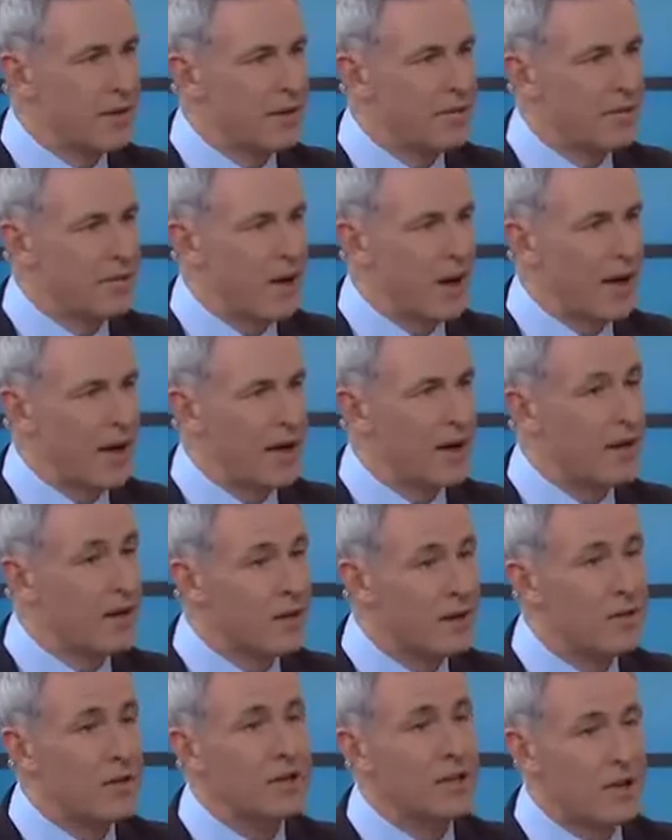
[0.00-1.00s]
late Friday,
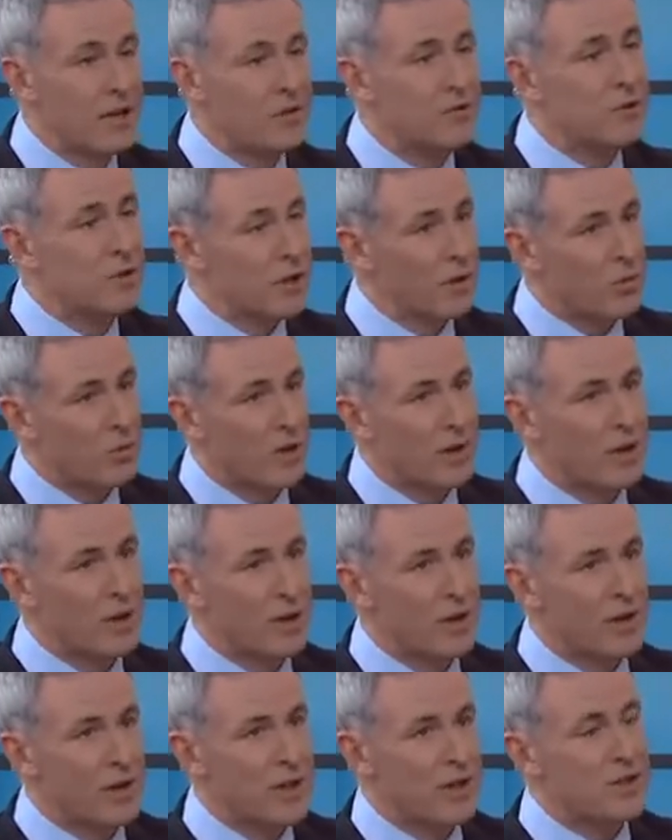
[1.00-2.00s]
and I think the interesting
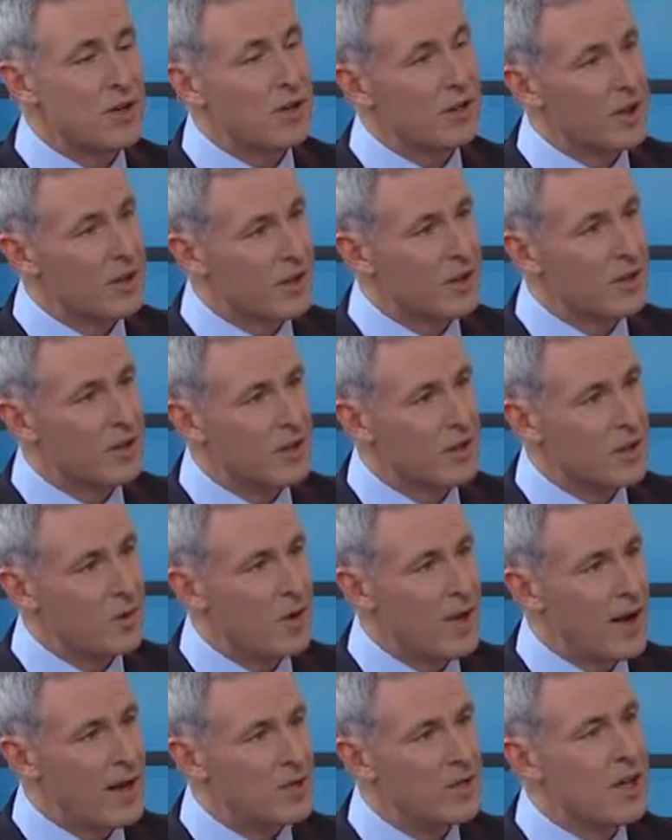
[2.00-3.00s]
wrinkle in this, unlike in the
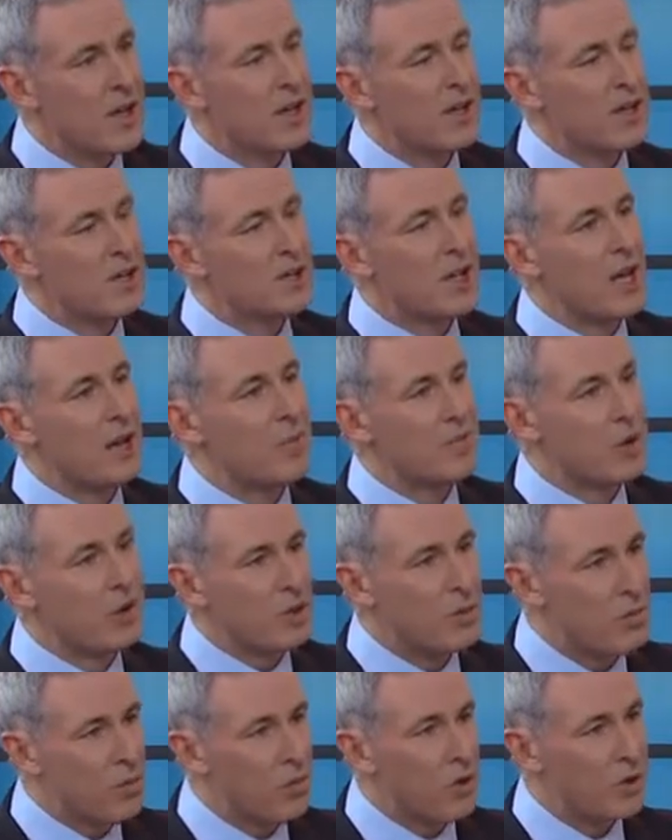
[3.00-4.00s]
U.S., this came
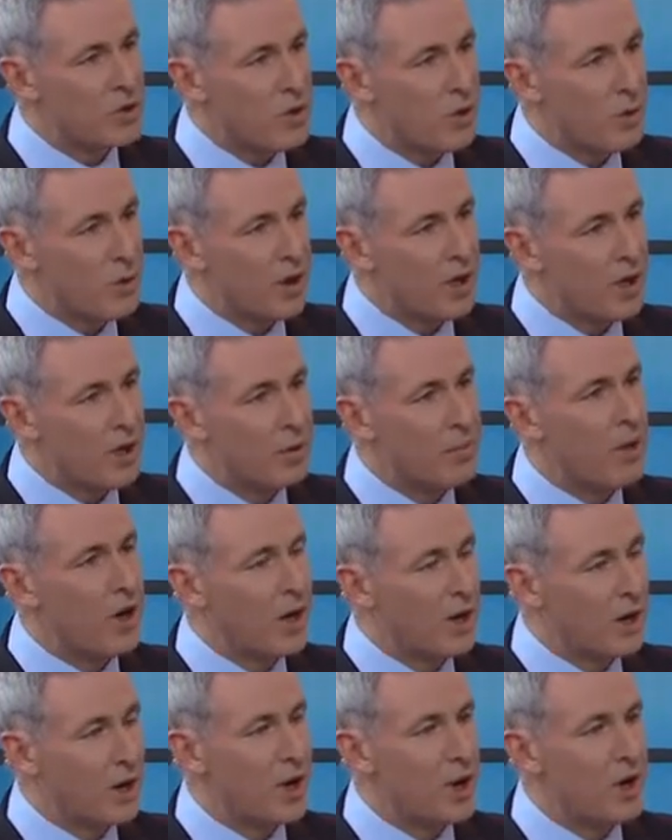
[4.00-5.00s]
during a moratorium on